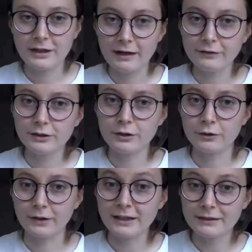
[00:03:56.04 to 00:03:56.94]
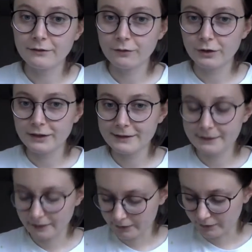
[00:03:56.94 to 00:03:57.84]
haven't corrected for
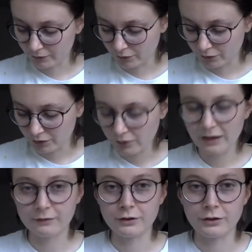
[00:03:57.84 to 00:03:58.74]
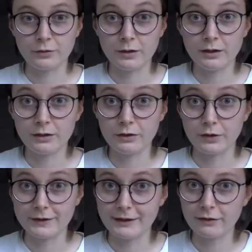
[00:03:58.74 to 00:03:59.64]
this, and so you have to do it
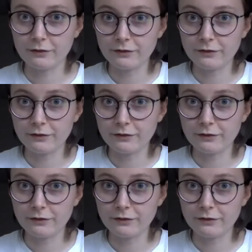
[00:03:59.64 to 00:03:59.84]
yourself.